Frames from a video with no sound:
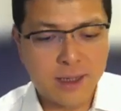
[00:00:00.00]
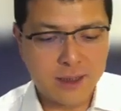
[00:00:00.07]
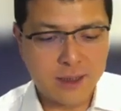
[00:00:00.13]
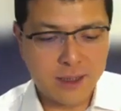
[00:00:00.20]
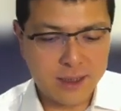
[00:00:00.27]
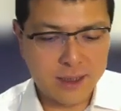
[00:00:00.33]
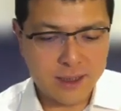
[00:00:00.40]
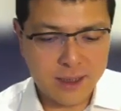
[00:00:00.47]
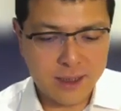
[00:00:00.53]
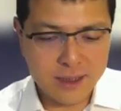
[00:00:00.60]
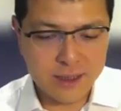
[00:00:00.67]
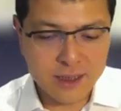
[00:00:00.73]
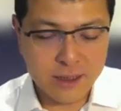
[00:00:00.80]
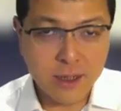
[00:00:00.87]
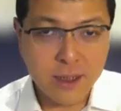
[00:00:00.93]
and
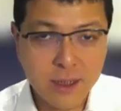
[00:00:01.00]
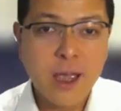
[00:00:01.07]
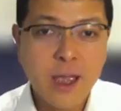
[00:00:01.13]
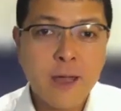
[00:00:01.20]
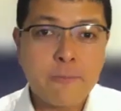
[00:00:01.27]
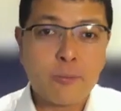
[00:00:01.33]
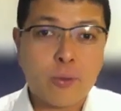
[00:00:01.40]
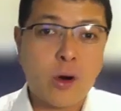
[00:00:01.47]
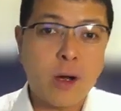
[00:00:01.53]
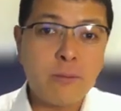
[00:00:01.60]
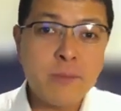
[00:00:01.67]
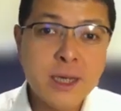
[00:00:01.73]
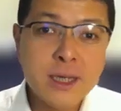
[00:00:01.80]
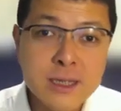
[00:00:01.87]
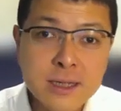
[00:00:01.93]
so on,
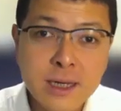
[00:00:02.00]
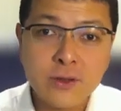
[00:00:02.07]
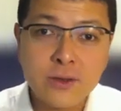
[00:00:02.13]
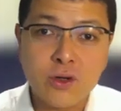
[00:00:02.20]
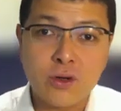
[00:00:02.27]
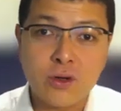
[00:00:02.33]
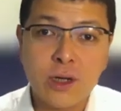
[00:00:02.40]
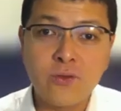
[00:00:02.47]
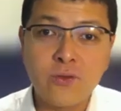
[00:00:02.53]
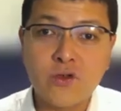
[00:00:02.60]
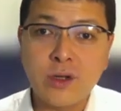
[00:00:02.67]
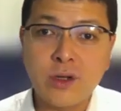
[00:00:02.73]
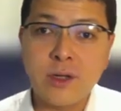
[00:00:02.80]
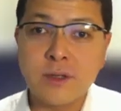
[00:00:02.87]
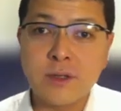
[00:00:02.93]
promising to
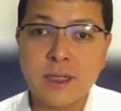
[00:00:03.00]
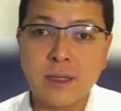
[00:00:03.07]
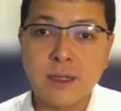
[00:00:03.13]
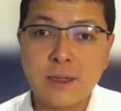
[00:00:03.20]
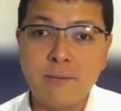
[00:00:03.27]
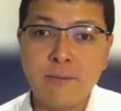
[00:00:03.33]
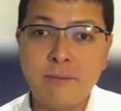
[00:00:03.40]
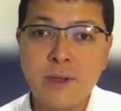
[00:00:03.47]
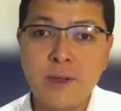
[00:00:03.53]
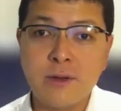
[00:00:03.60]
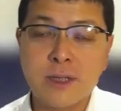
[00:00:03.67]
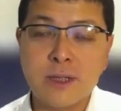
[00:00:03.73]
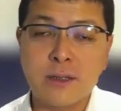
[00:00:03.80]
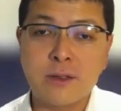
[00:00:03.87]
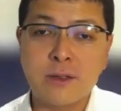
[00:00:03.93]
introduce certain
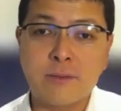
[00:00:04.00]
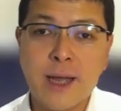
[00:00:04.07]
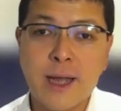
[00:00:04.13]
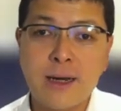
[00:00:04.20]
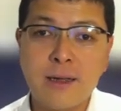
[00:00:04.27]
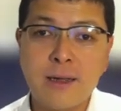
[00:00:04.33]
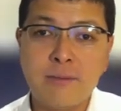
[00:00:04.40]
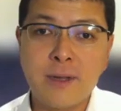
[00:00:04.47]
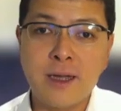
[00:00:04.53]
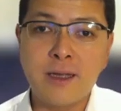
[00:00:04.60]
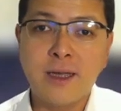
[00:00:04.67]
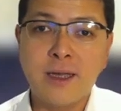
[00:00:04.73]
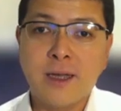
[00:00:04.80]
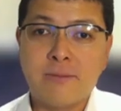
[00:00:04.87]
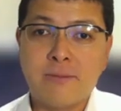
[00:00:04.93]
bills into parliament,
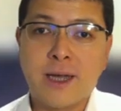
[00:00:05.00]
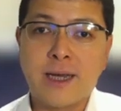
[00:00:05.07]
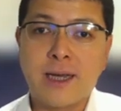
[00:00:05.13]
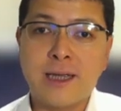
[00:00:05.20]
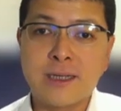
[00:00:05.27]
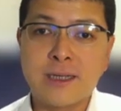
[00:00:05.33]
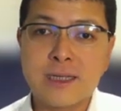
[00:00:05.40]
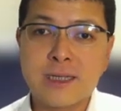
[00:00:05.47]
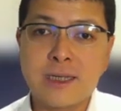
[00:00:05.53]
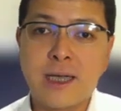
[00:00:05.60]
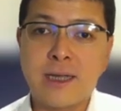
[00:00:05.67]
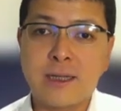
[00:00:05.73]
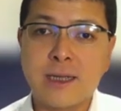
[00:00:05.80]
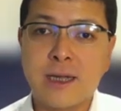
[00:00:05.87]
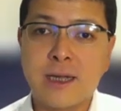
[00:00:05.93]
but
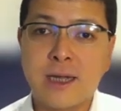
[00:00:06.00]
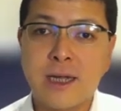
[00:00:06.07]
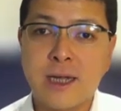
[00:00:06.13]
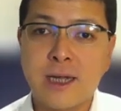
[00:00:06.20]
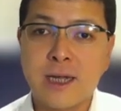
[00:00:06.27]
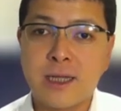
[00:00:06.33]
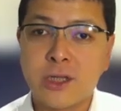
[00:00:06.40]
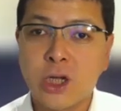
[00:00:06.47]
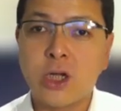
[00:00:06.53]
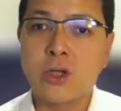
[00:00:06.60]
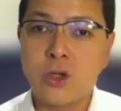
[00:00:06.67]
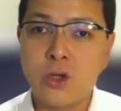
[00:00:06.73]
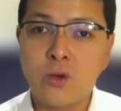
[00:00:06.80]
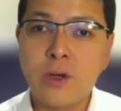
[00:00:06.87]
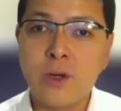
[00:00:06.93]
instead not
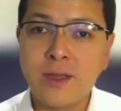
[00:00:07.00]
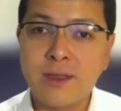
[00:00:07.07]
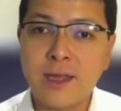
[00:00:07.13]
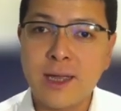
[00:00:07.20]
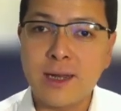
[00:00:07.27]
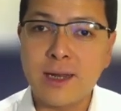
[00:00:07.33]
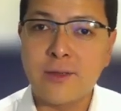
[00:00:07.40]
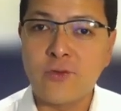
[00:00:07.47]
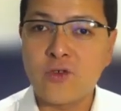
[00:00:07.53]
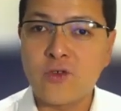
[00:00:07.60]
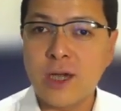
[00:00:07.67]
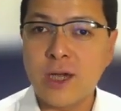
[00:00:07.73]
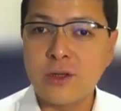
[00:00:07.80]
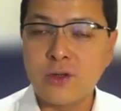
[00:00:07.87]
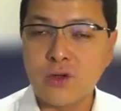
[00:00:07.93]
doing that and
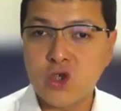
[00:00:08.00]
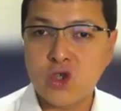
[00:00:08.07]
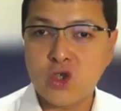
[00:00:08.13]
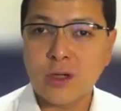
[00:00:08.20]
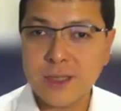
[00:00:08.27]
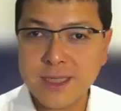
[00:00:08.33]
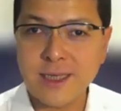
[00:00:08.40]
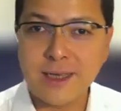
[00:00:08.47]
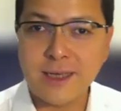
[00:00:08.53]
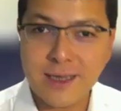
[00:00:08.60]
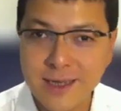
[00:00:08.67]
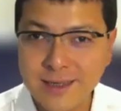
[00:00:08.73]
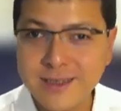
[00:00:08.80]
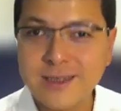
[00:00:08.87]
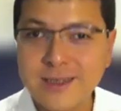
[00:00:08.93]
trying to short
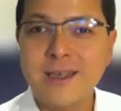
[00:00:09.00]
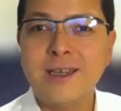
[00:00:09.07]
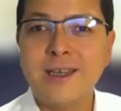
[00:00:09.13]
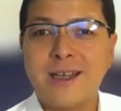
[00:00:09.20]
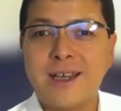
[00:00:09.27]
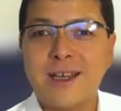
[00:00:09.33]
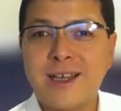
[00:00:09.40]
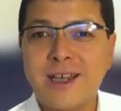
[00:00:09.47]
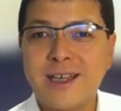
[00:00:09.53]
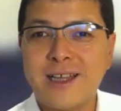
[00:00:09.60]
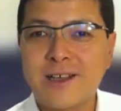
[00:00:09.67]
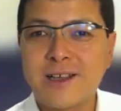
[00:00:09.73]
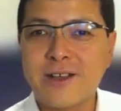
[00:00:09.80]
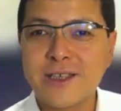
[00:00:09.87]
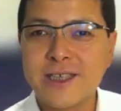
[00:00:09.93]
circuit the
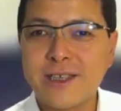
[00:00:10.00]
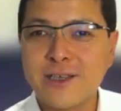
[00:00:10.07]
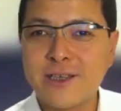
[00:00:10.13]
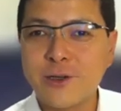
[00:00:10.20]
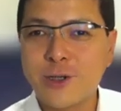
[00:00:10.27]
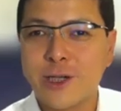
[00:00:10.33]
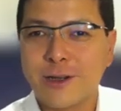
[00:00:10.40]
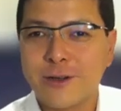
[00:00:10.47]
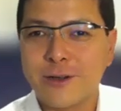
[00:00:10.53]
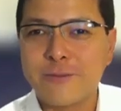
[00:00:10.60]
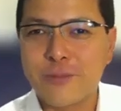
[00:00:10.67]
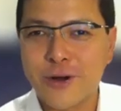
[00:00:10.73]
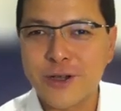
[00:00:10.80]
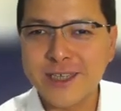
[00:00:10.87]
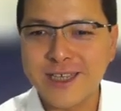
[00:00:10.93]
constitutional
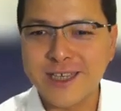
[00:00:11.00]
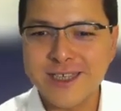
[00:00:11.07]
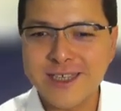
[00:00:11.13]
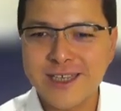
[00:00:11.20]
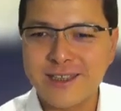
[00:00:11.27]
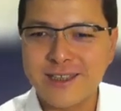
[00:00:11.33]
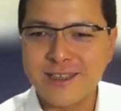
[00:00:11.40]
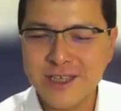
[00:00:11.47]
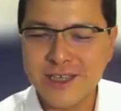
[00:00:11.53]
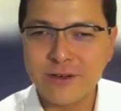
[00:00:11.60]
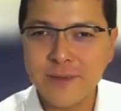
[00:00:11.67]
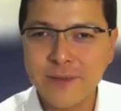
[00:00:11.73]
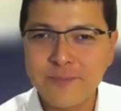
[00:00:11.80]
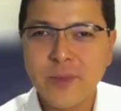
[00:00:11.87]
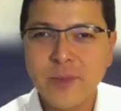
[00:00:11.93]
process and so
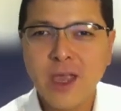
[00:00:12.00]
on.